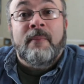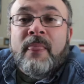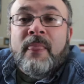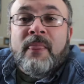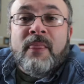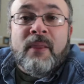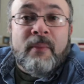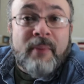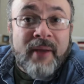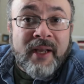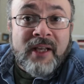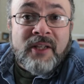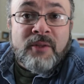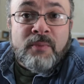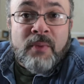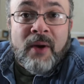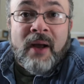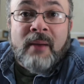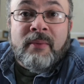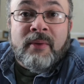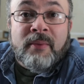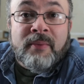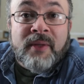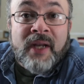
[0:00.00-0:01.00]
The biggest
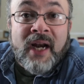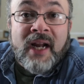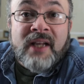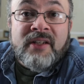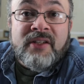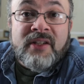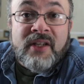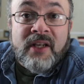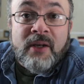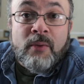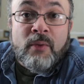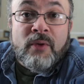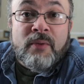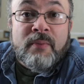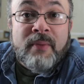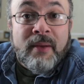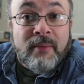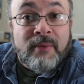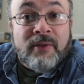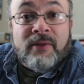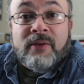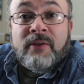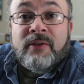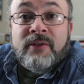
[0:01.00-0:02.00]
problem that I see with
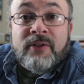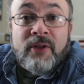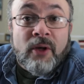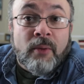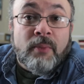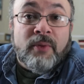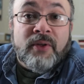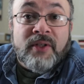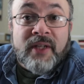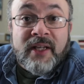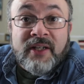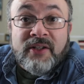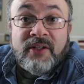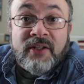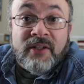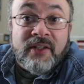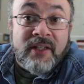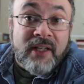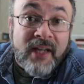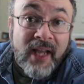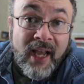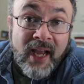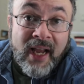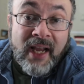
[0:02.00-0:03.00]
biblical interpretation
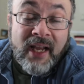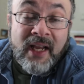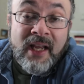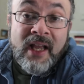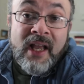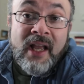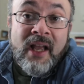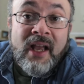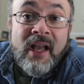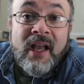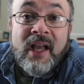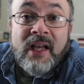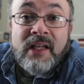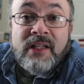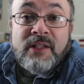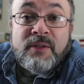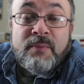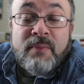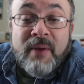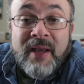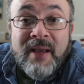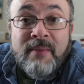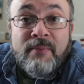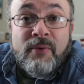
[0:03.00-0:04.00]
today is
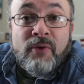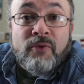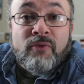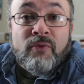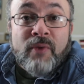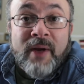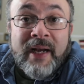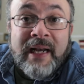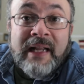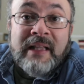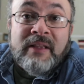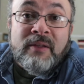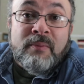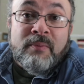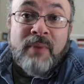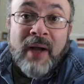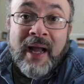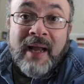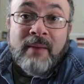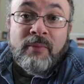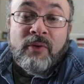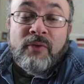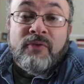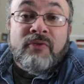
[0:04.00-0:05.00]
people reading the
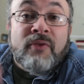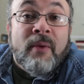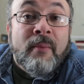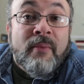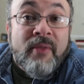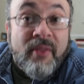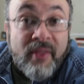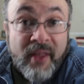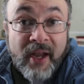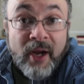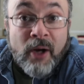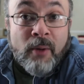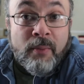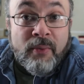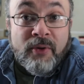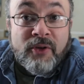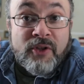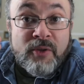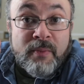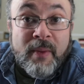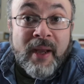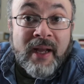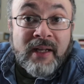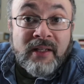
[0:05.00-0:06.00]
Bible from their
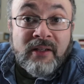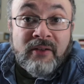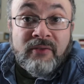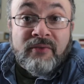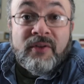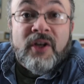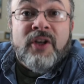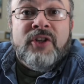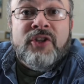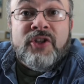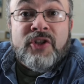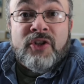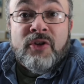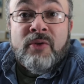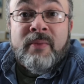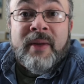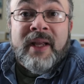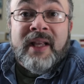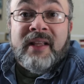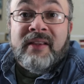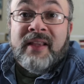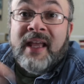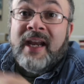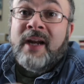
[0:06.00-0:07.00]
perspective,
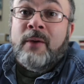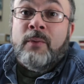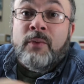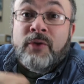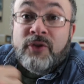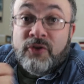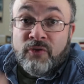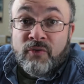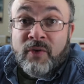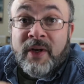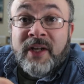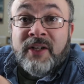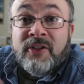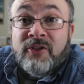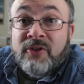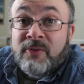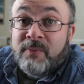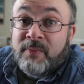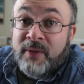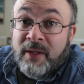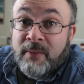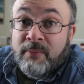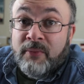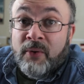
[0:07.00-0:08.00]
assuming that it was written to
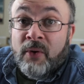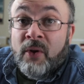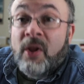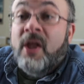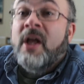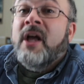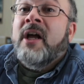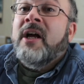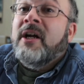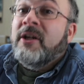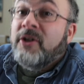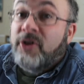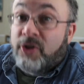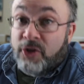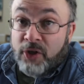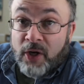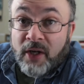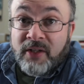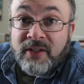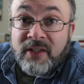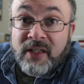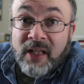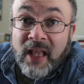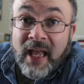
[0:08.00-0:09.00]
people
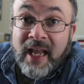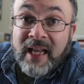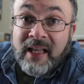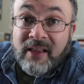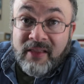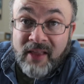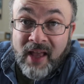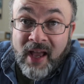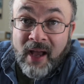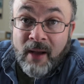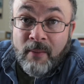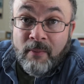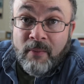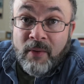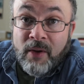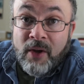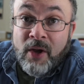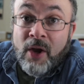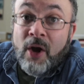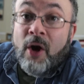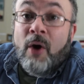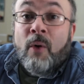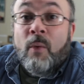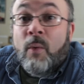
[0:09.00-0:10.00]
just like them,
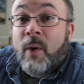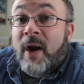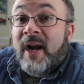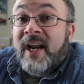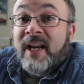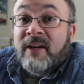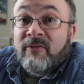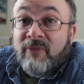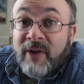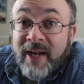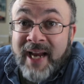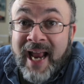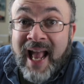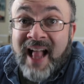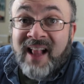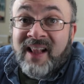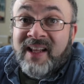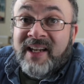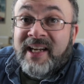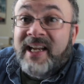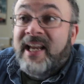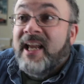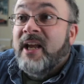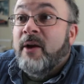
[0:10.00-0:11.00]
when in
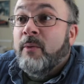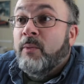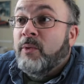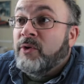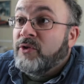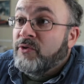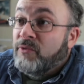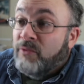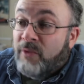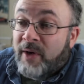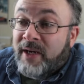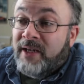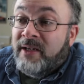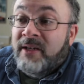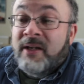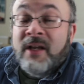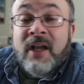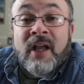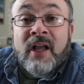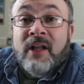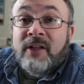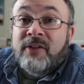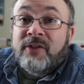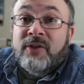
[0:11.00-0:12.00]
reality it was written
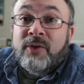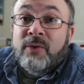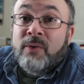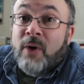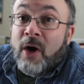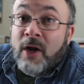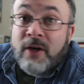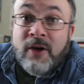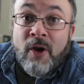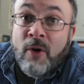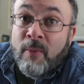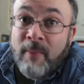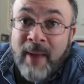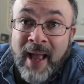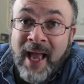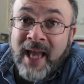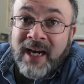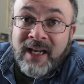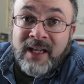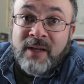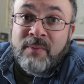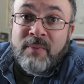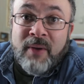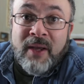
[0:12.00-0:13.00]
to a
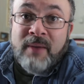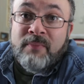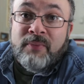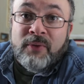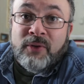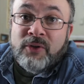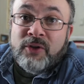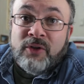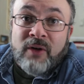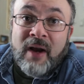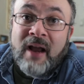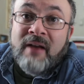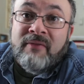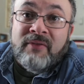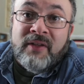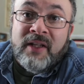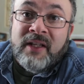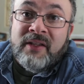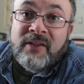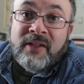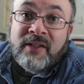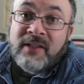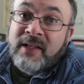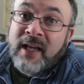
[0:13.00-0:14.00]
nomadic people
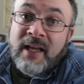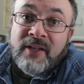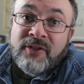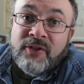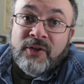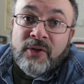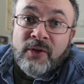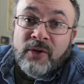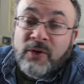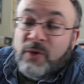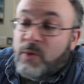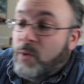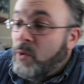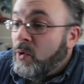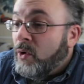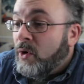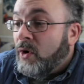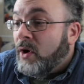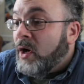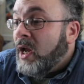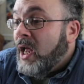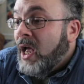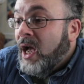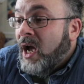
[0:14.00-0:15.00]
traveling the desert,
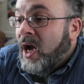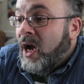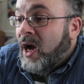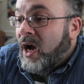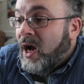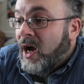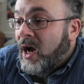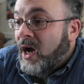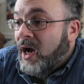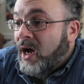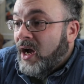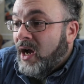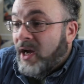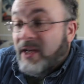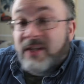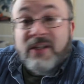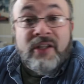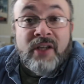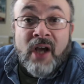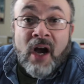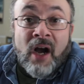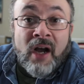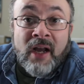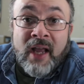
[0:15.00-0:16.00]
or Uh, a
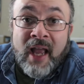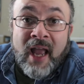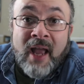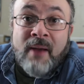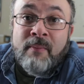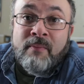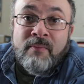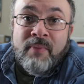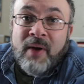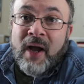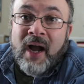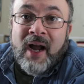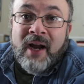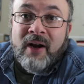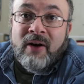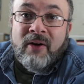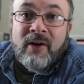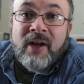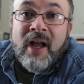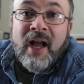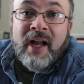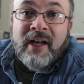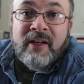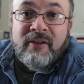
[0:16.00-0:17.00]
young empire
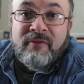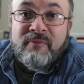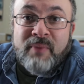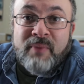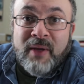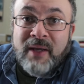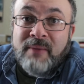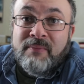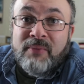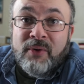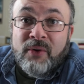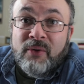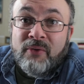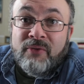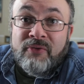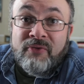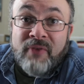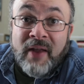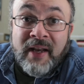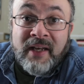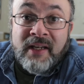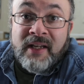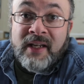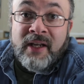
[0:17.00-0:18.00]
kind people
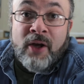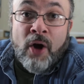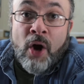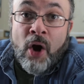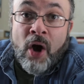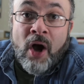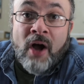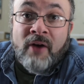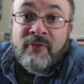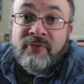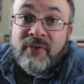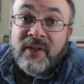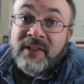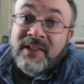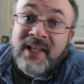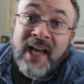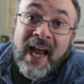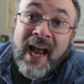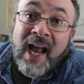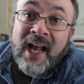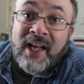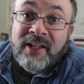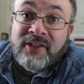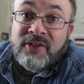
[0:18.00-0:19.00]
fending off
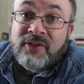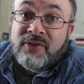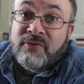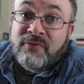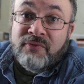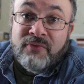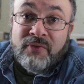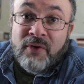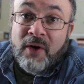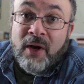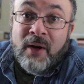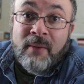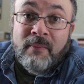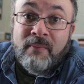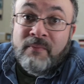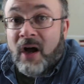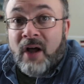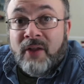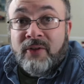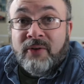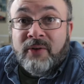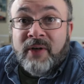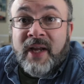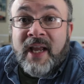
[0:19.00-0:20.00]
attacks from
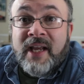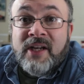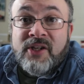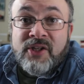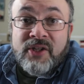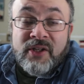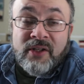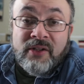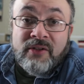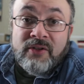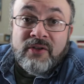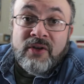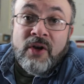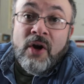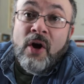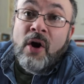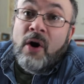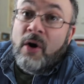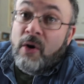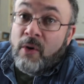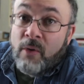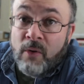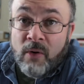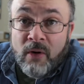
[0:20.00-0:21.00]
other nations,
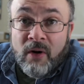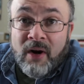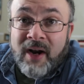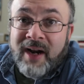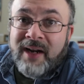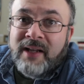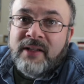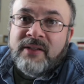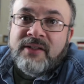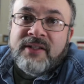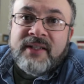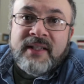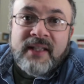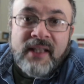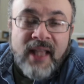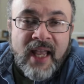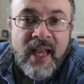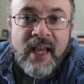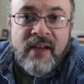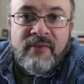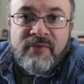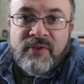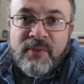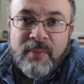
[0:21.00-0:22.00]
or an
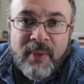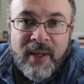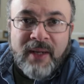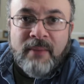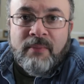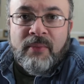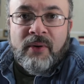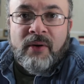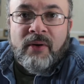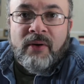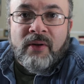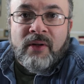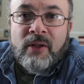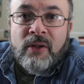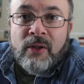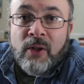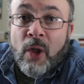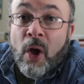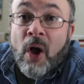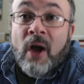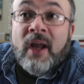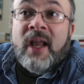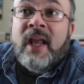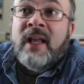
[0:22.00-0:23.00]
enslaved people
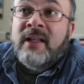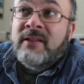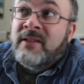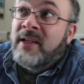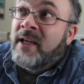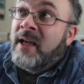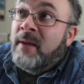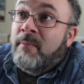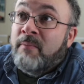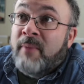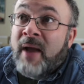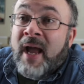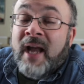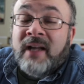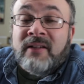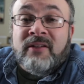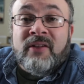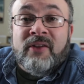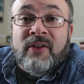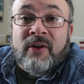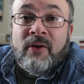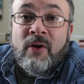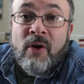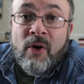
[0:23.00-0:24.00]
longing to get back
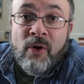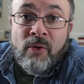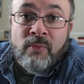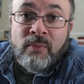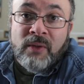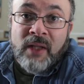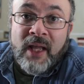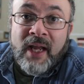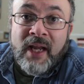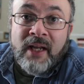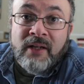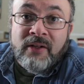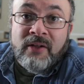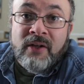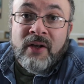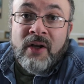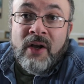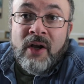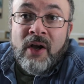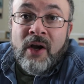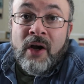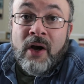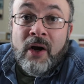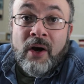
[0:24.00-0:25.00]
to their homeland,
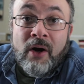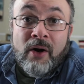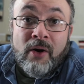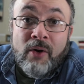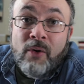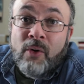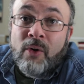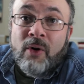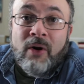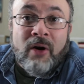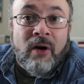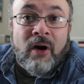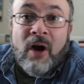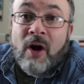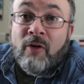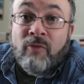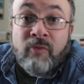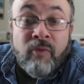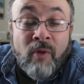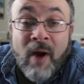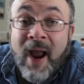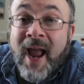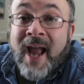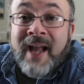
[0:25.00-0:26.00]
or a
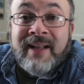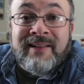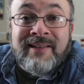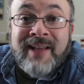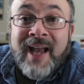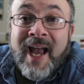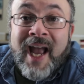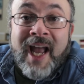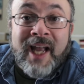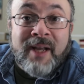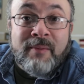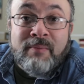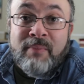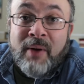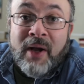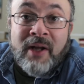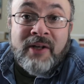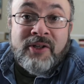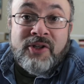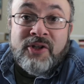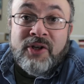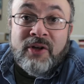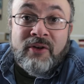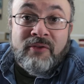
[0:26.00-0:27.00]
ragtag
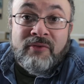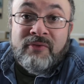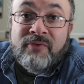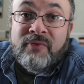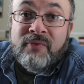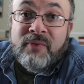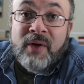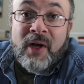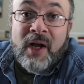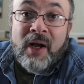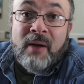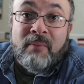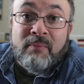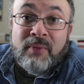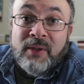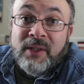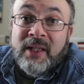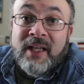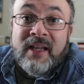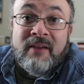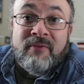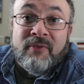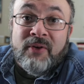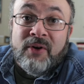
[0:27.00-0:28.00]
bunch of uh,
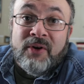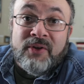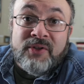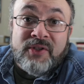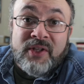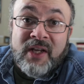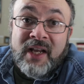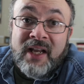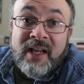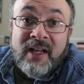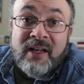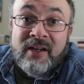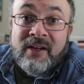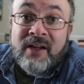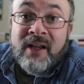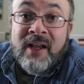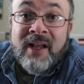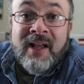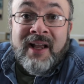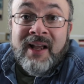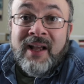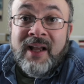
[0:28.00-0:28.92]
believers in